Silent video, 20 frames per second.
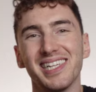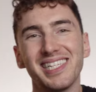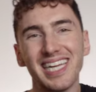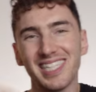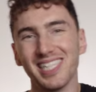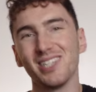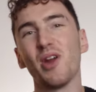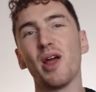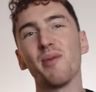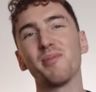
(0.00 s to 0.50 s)

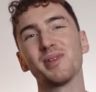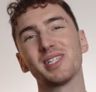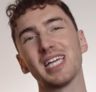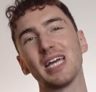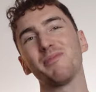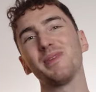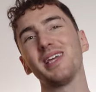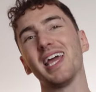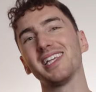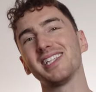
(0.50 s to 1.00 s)
Sitting right
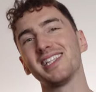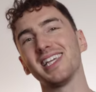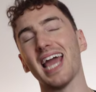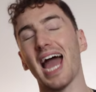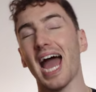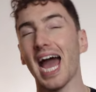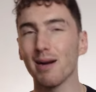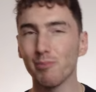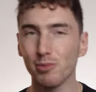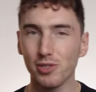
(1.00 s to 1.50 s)
beside me is the
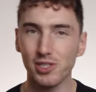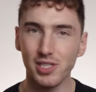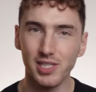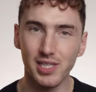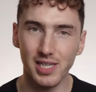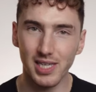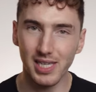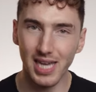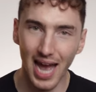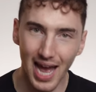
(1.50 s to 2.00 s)

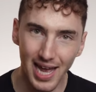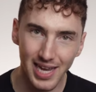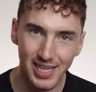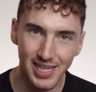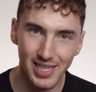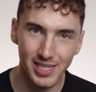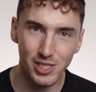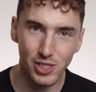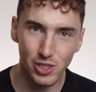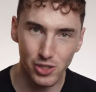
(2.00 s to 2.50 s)
Hamilton
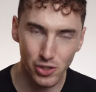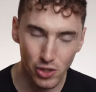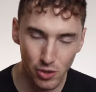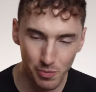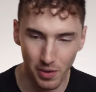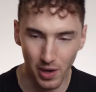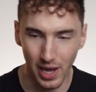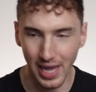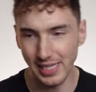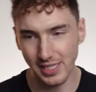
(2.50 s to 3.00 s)
Khaki
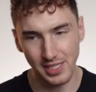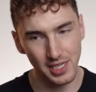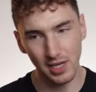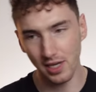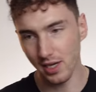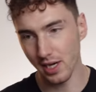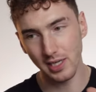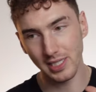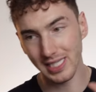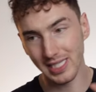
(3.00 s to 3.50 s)
Scuba. It's
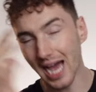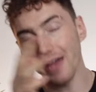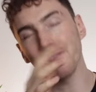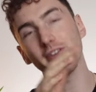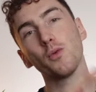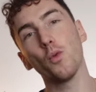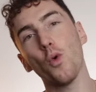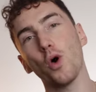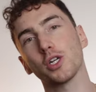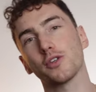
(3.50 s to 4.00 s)
a
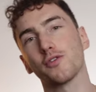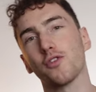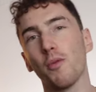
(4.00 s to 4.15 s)
diving watch